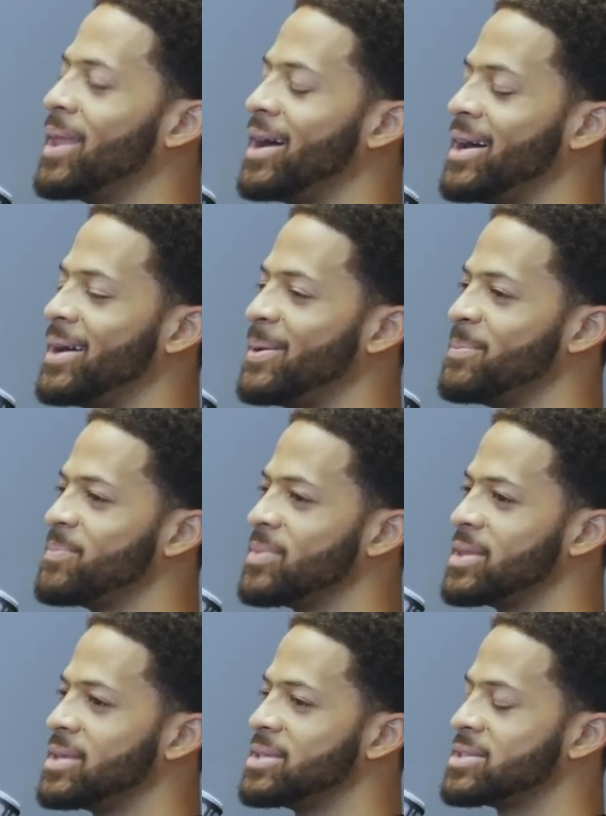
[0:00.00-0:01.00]
Um,
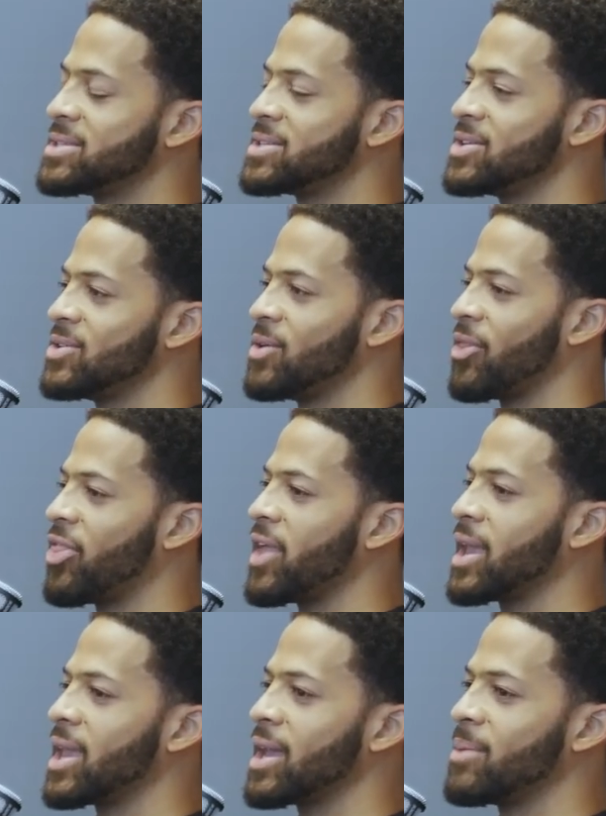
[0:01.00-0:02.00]
still
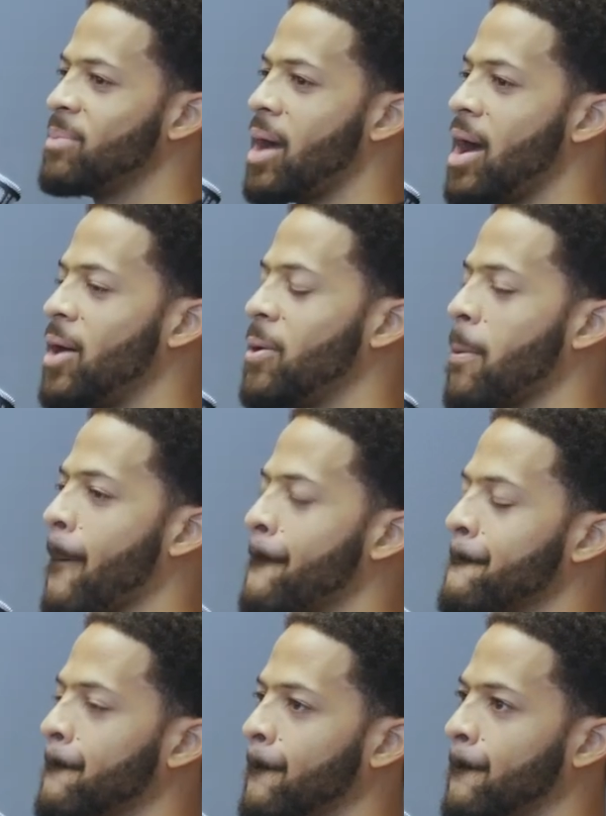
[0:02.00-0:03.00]
thinking
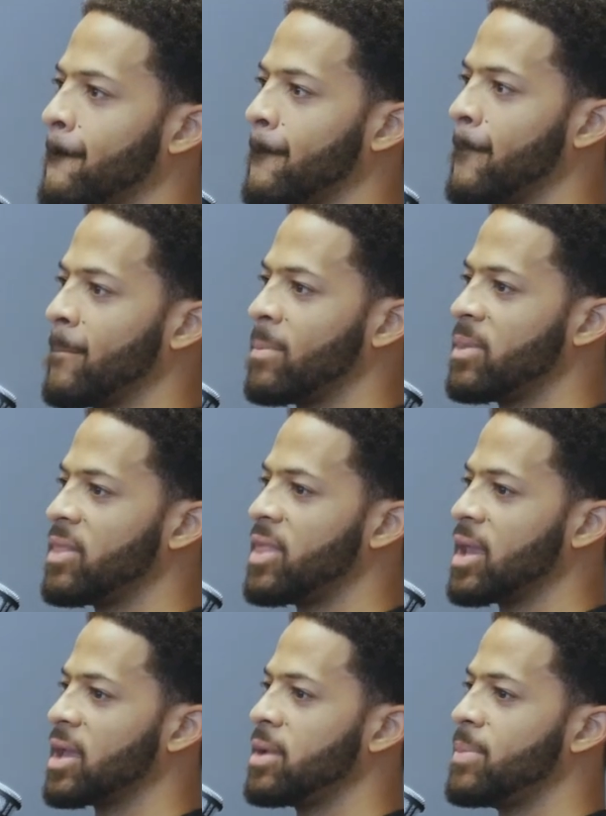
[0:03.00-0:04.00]
about
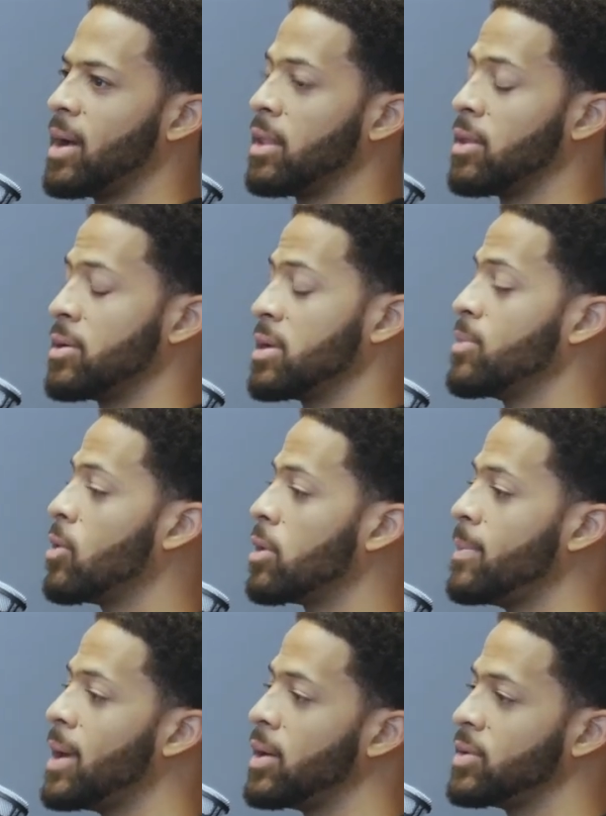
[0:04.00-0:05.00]
thinking about learning more
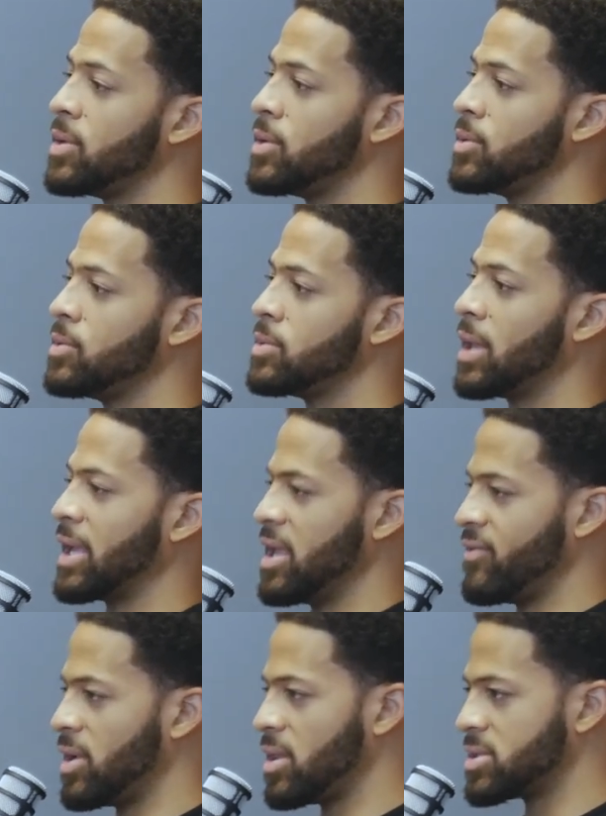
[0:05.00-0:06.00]
about you. Like
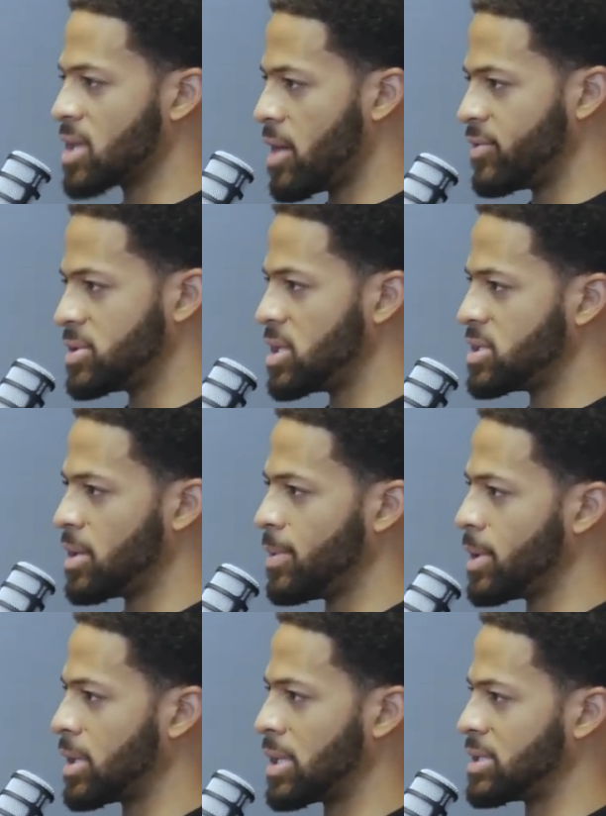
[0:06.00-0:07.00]
even in this conversation, I'm
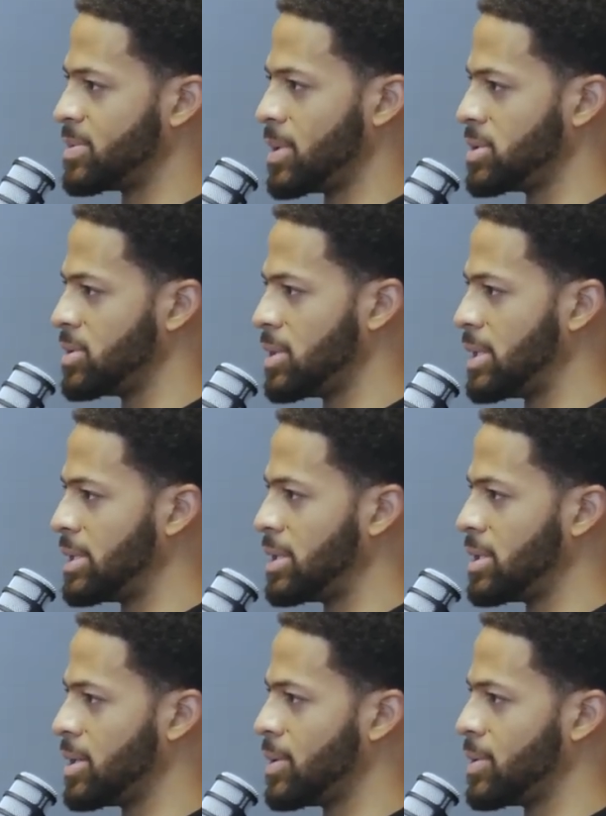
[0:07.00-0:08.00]
learning things about you that I
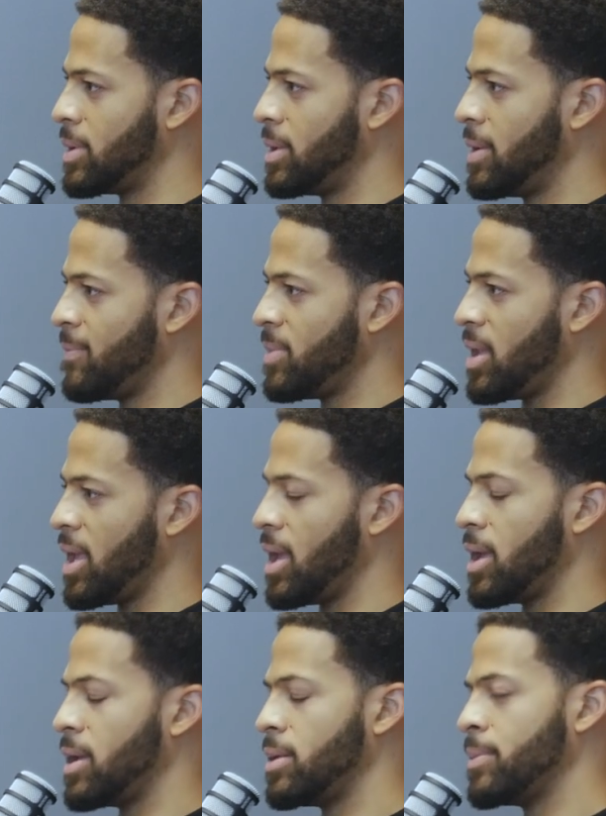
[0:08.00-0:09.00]
didn't know,
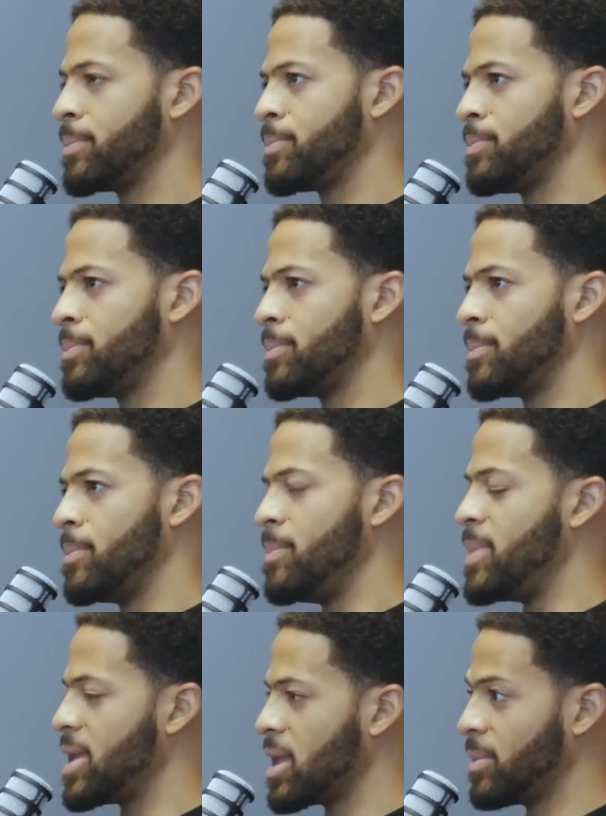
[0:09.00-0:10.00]
and
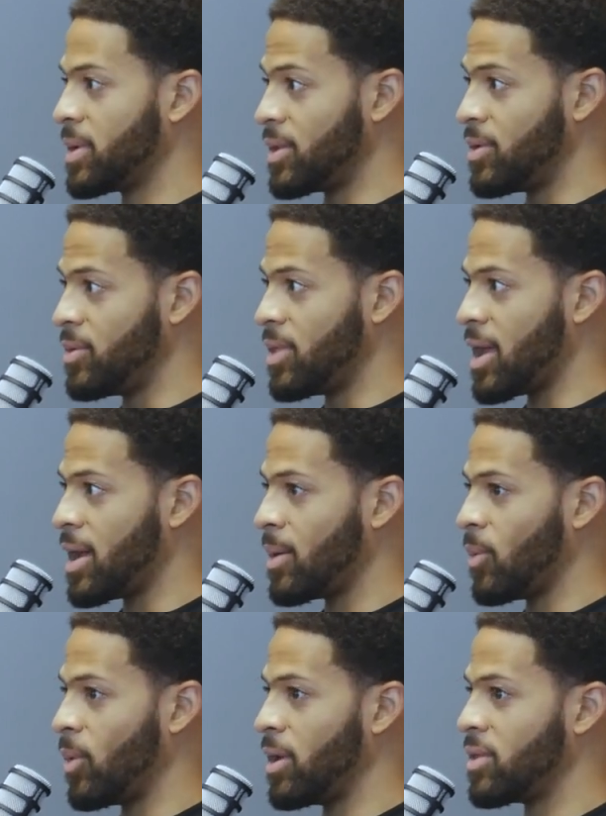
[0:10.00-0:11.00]
being able to do
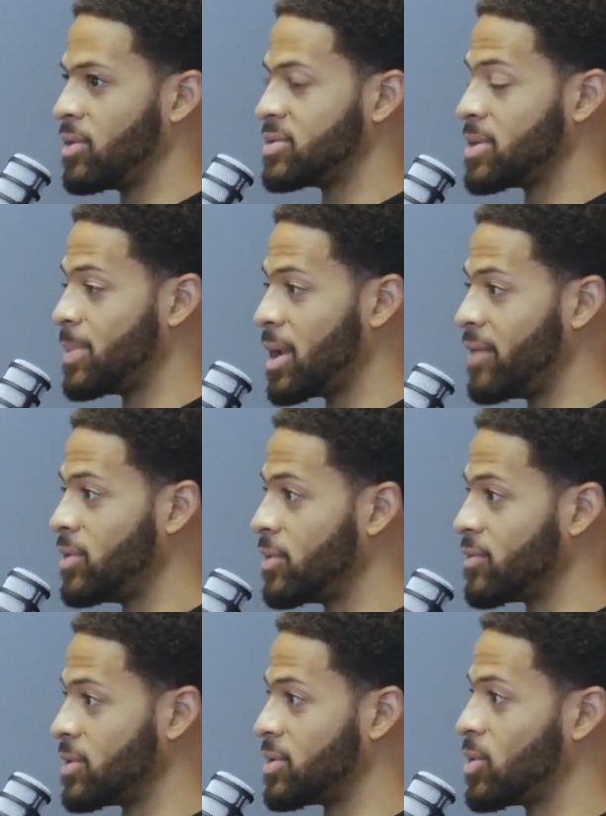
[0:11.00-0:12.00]
that with somebody I've
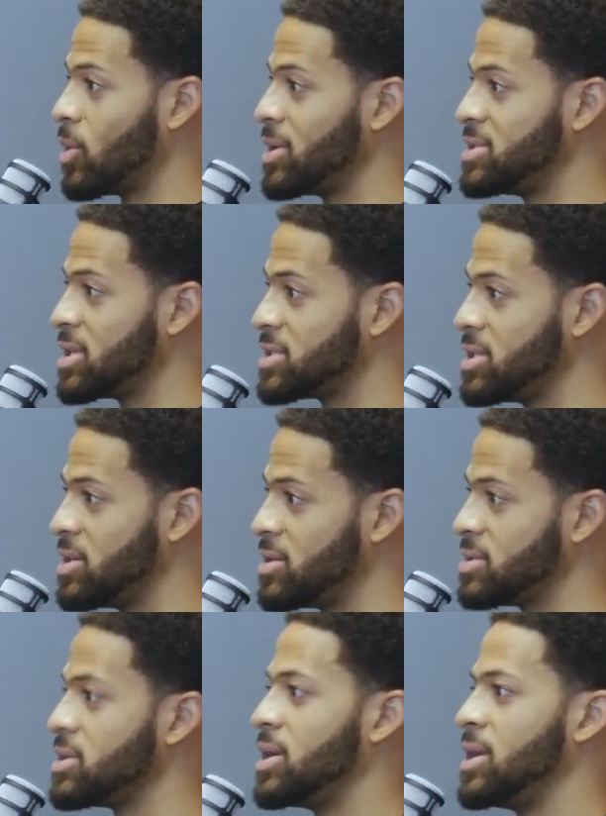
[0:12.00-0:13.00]
known for 26
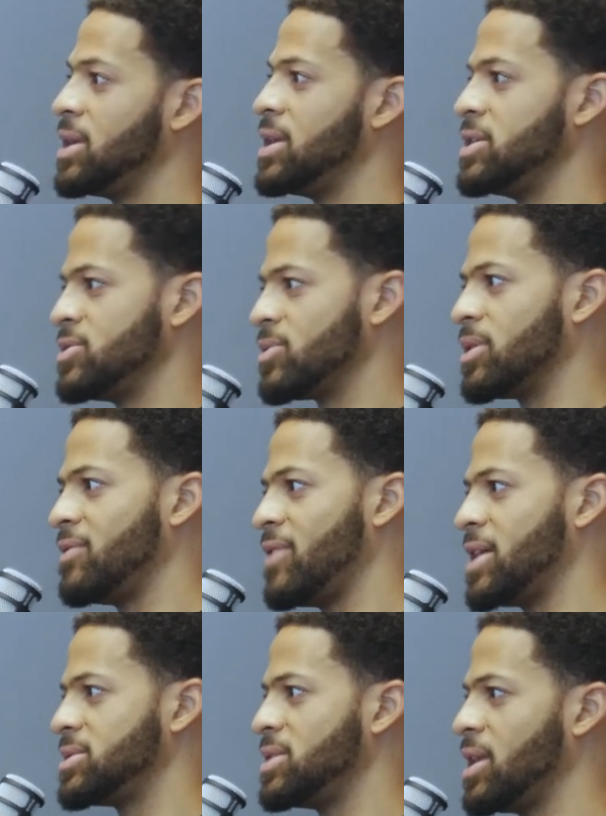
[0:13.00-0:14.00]
years is really
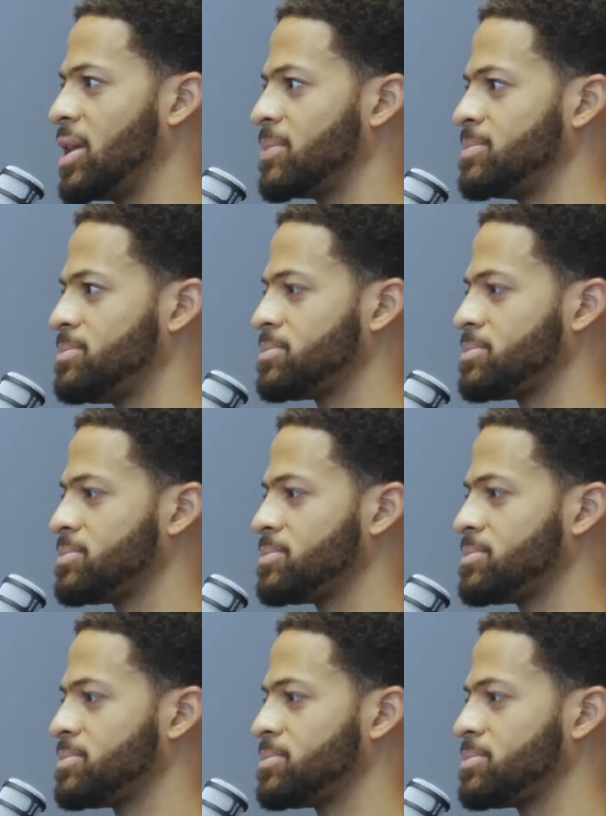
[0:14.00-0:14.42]
fascinating.